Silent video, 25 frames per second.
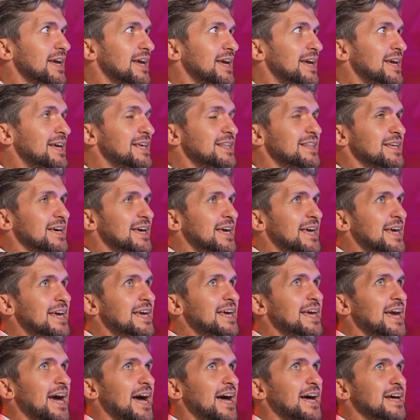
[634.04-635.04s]
Either
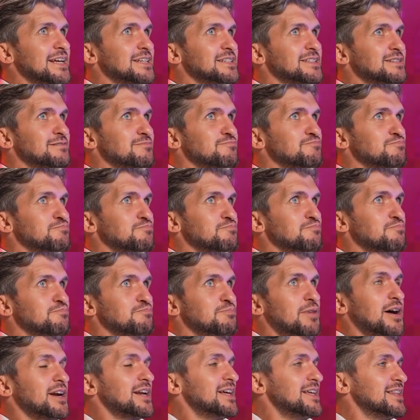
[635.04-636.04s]
he has
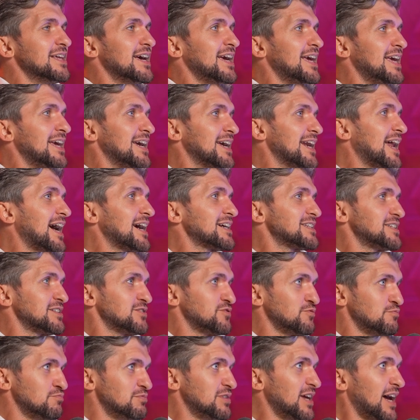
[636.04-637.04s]
money that he can access
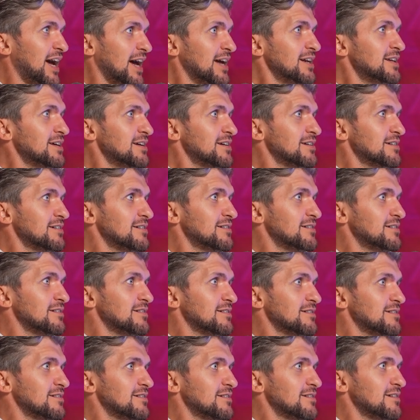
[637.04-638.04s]
from dad,
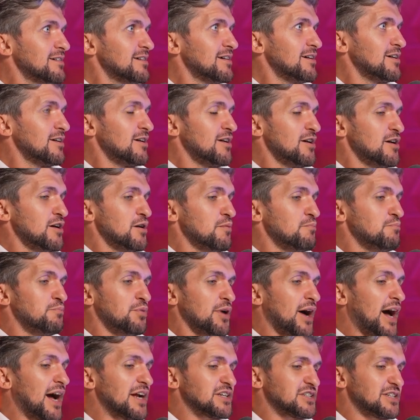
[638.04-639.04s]

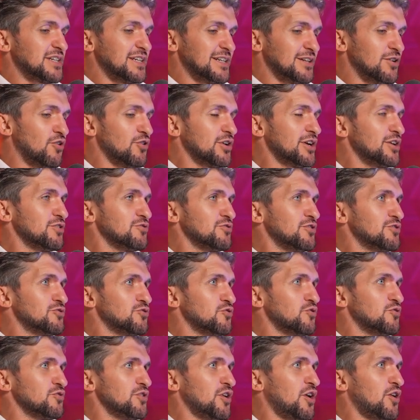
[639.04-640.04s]
but actually knocking on the
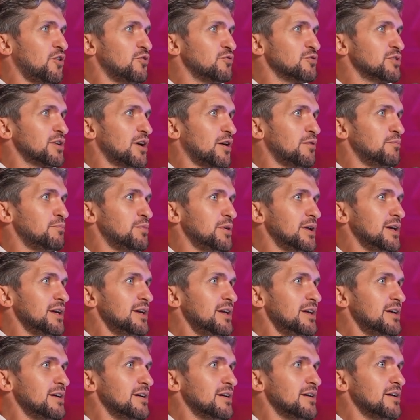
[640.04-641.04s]
door of the hold
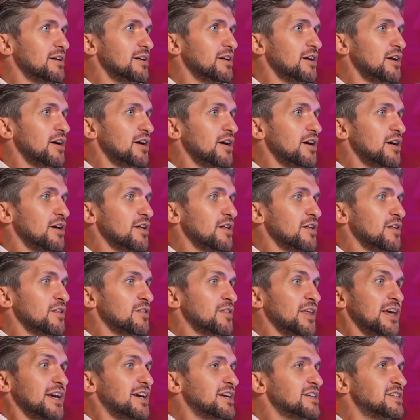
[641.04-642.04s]
company,
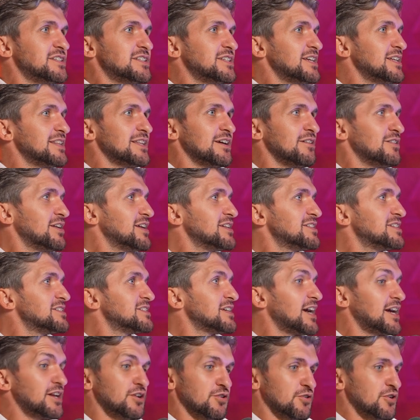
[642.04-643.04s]
they could sit there and
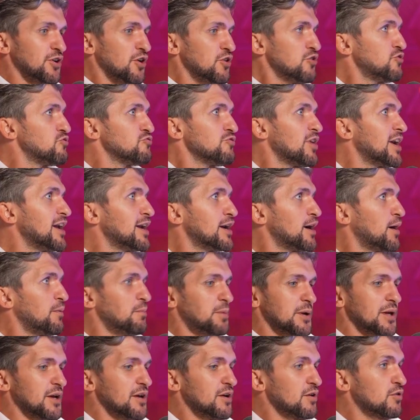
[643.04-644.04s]
entertain you and go, great
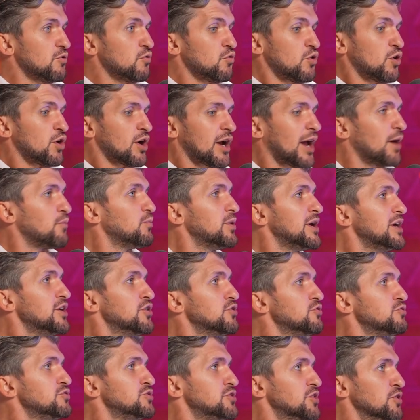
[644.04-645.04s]
company, can we
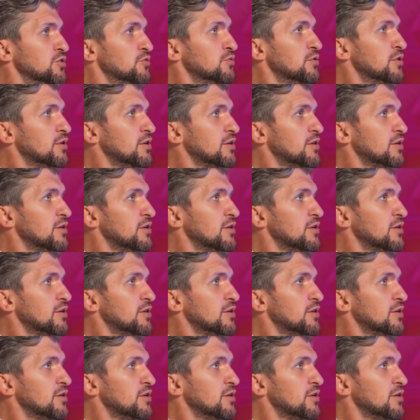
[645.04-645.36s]
use you?